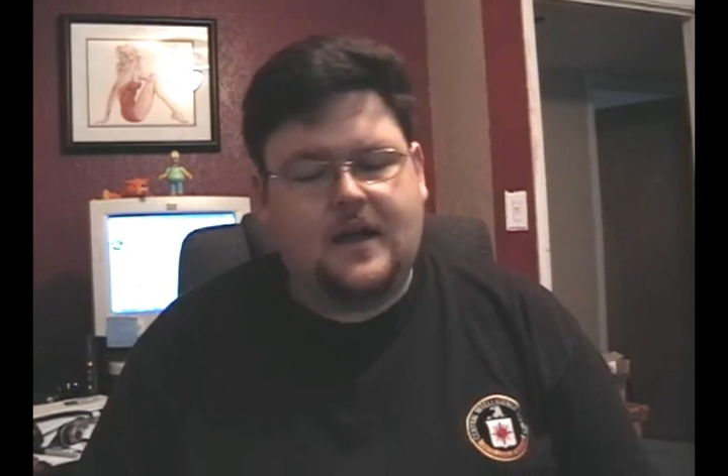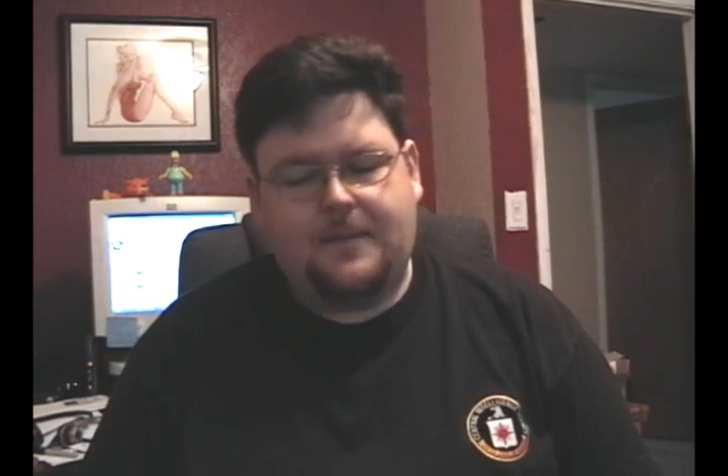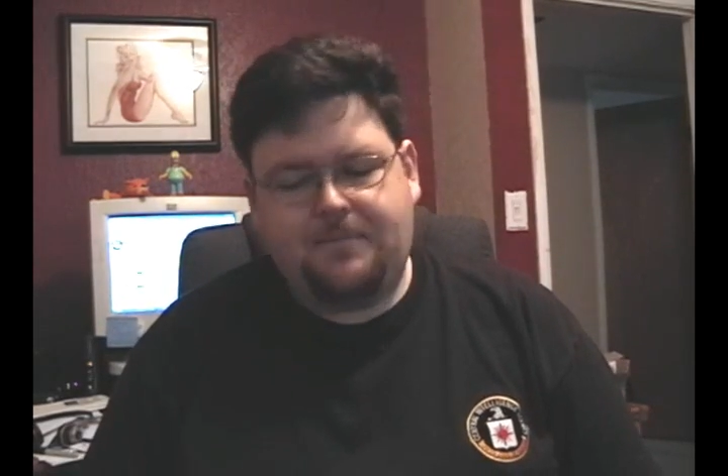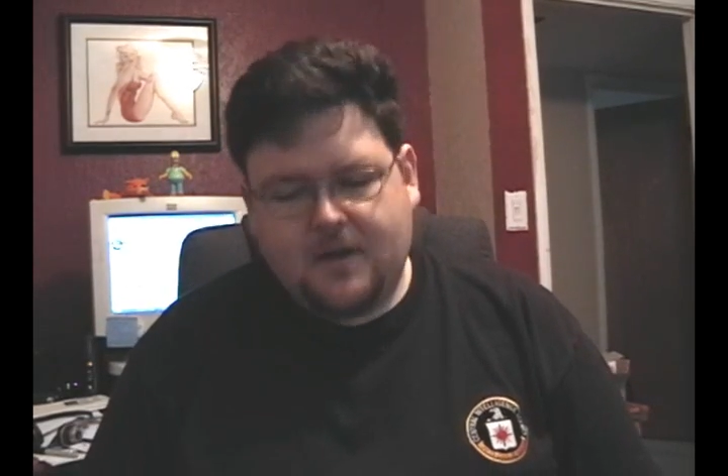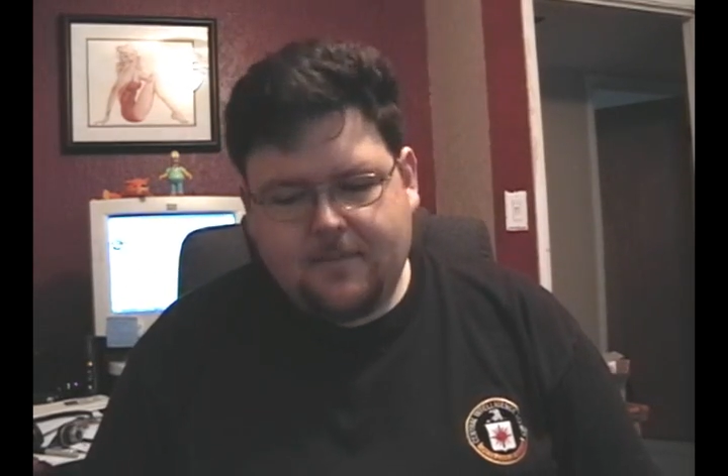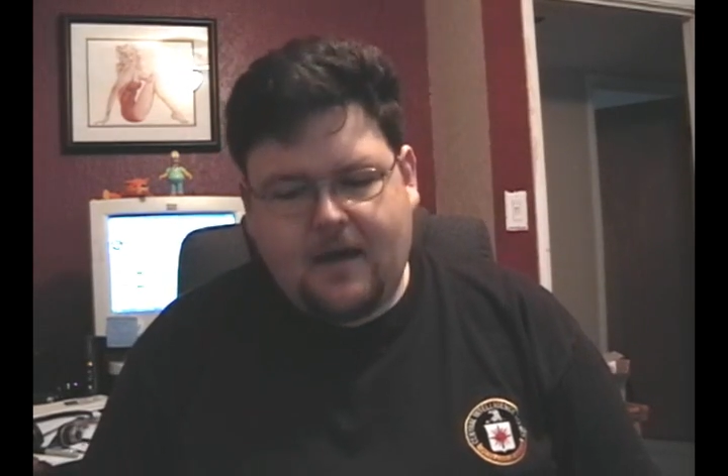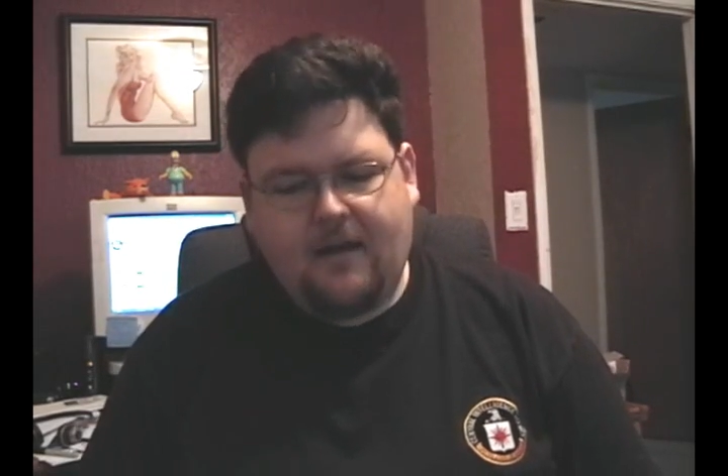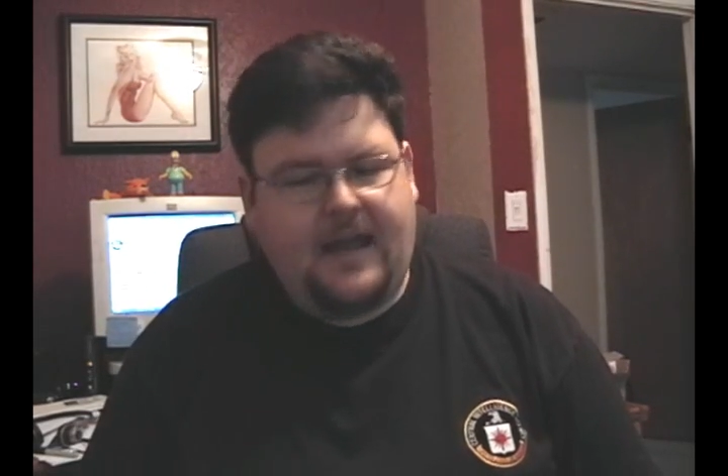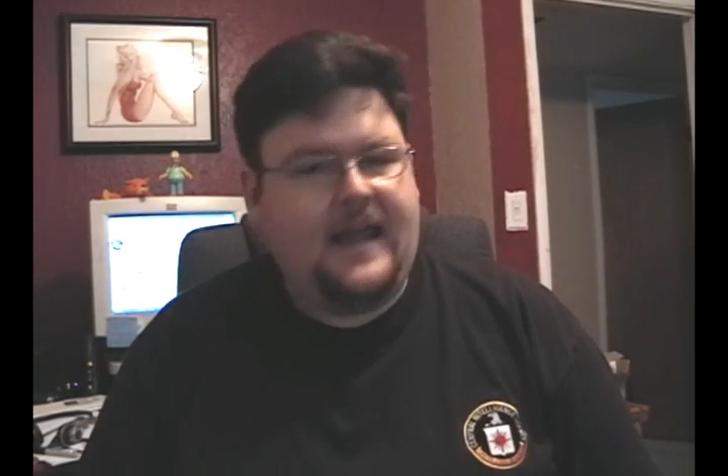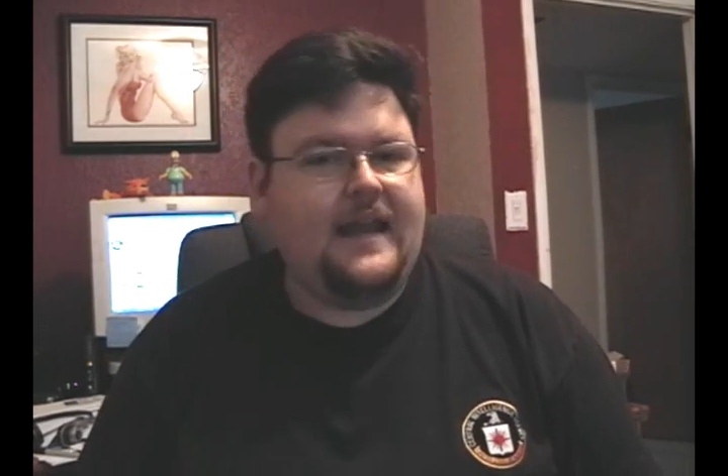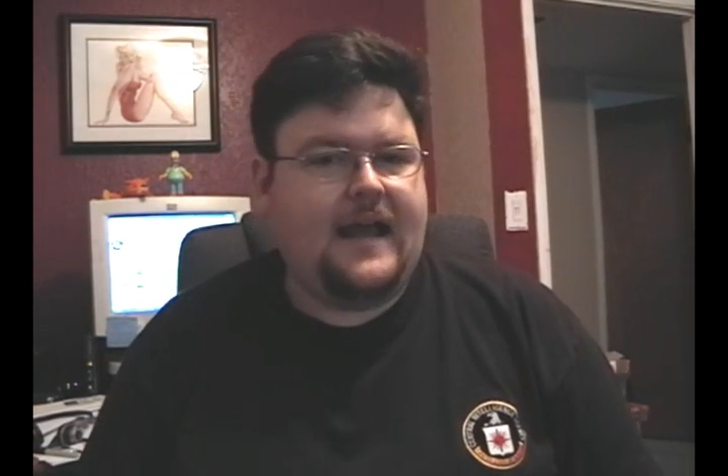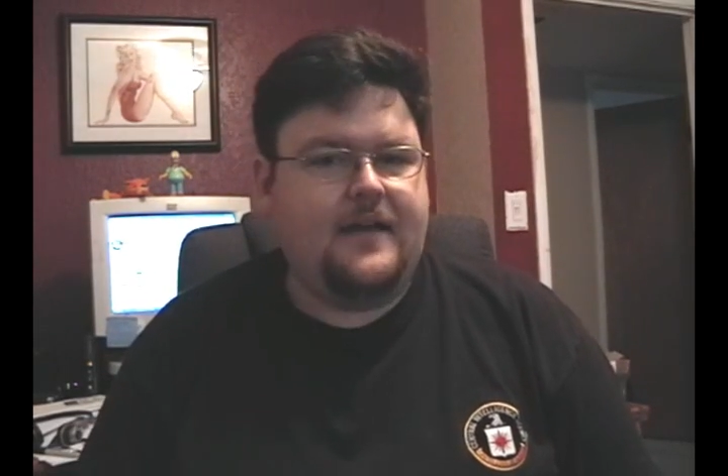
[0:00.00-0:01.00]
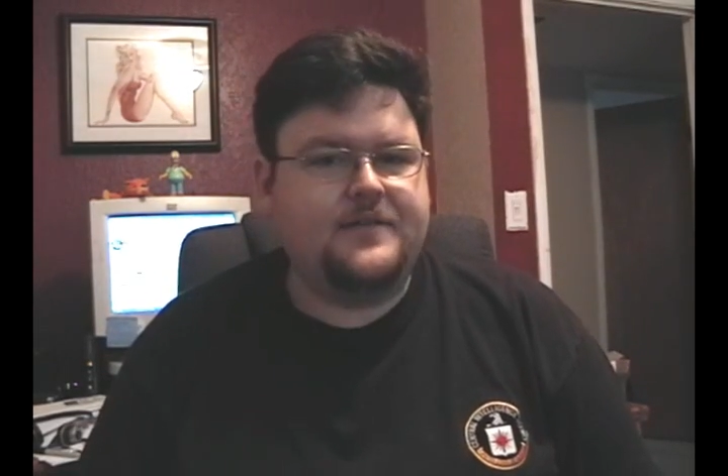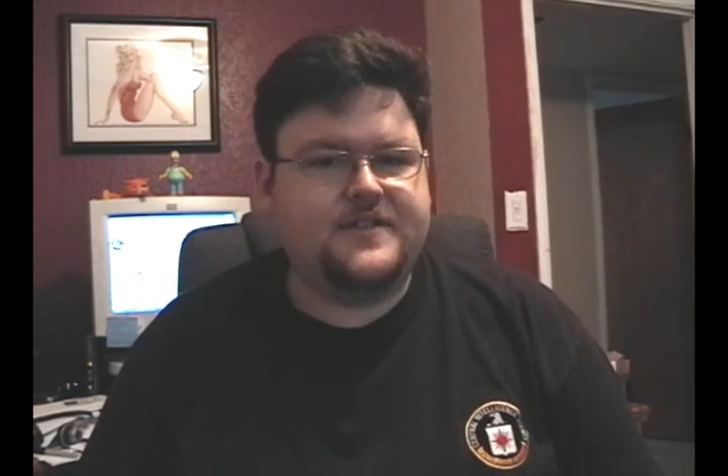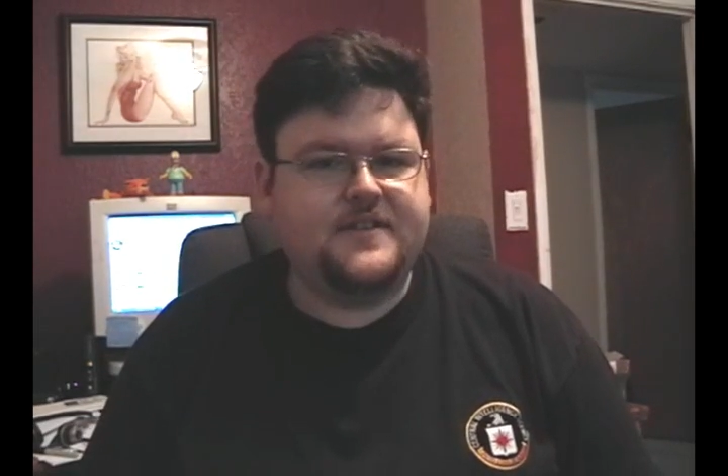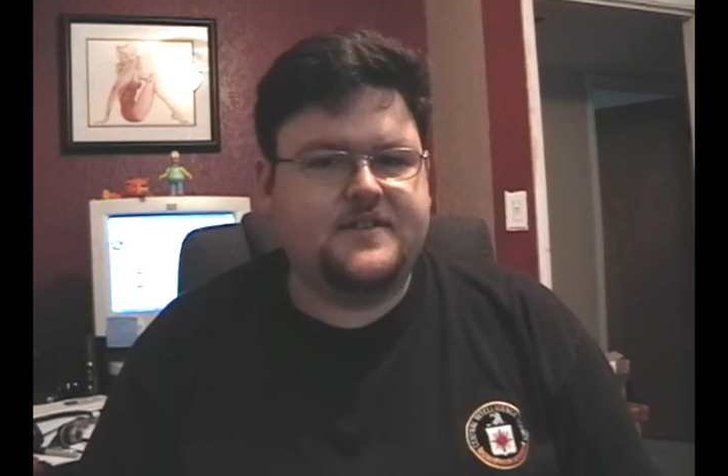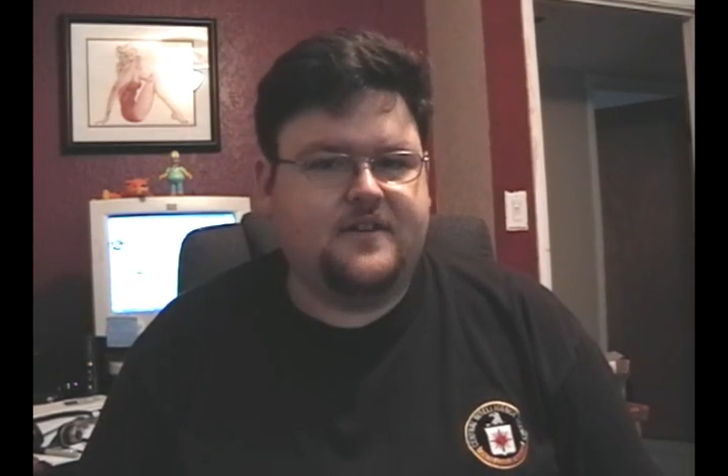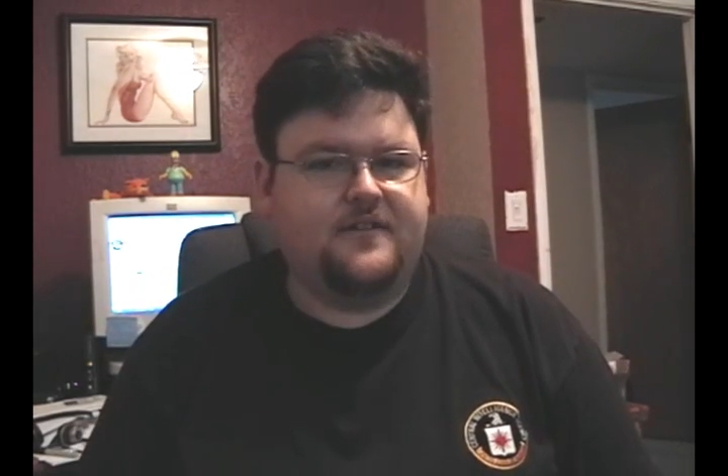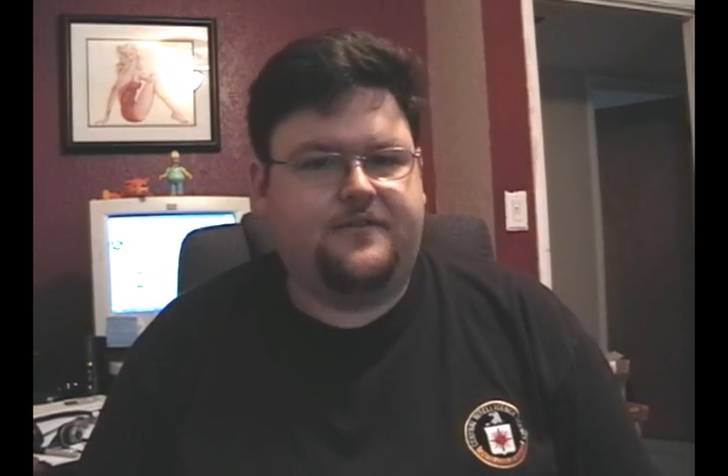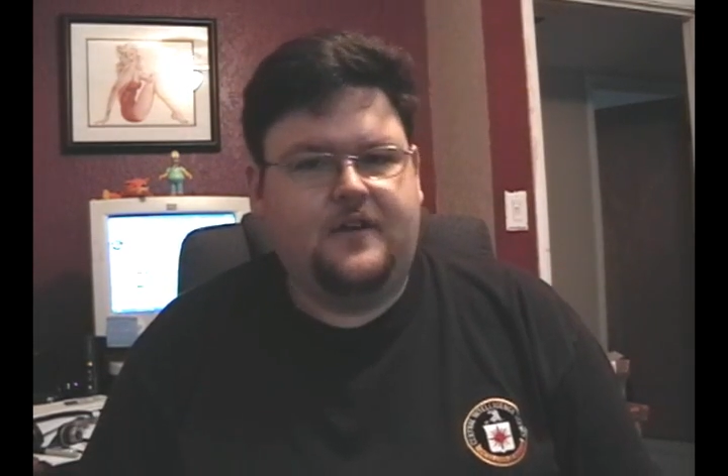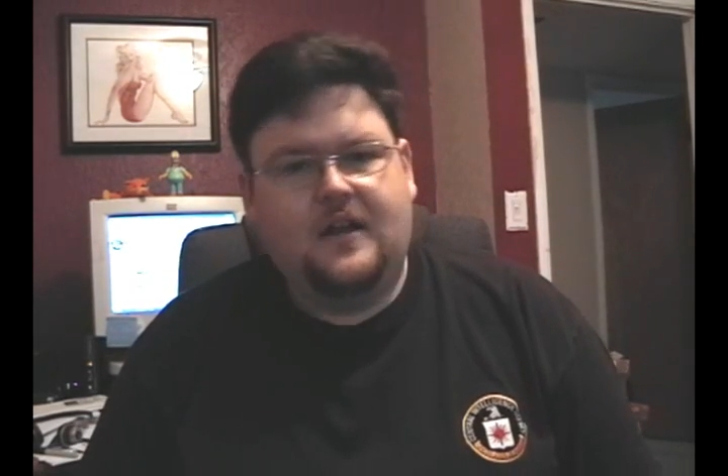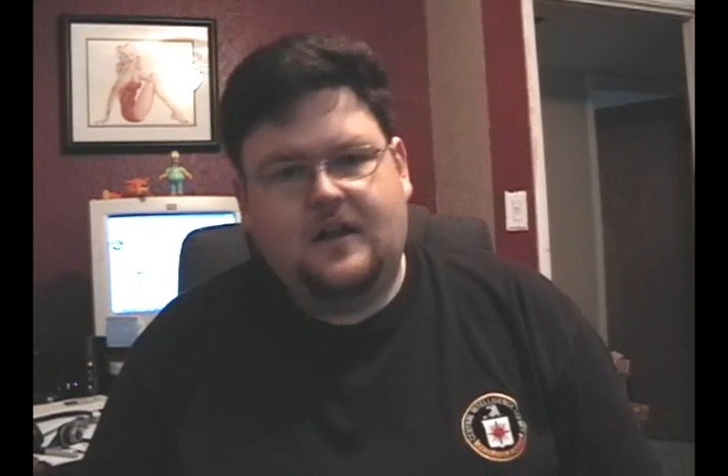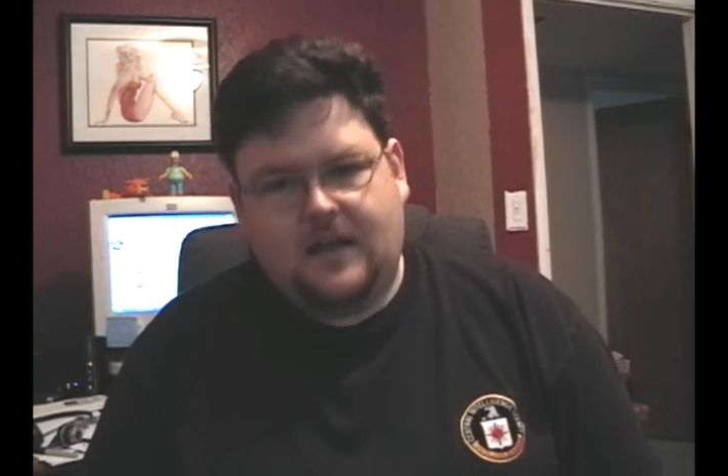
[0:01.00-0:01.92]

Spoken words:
I put about 8 ounces of